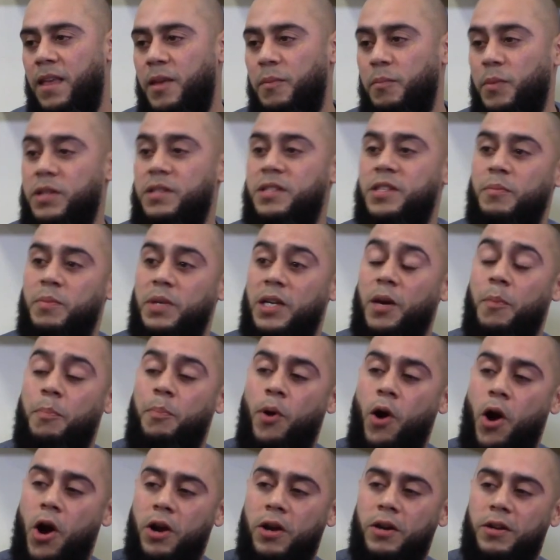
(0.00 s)
but to be a
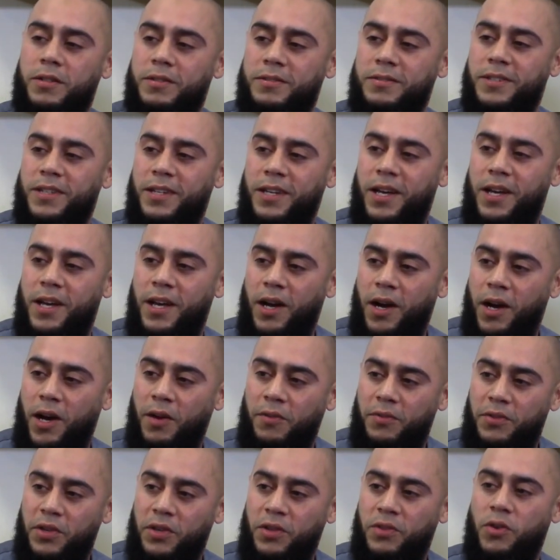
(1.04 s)
part
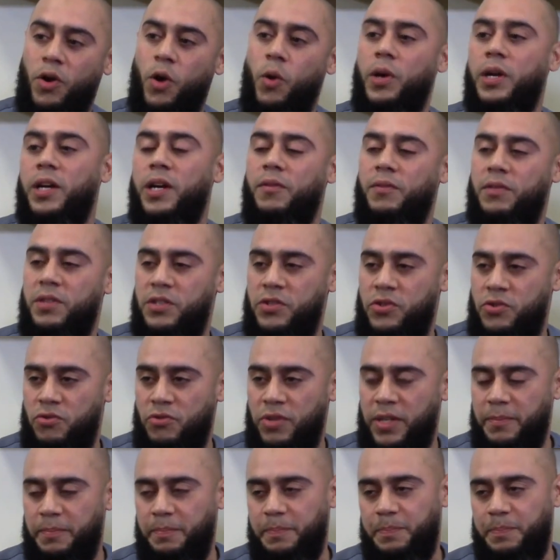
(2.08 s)
of the growing of this dream.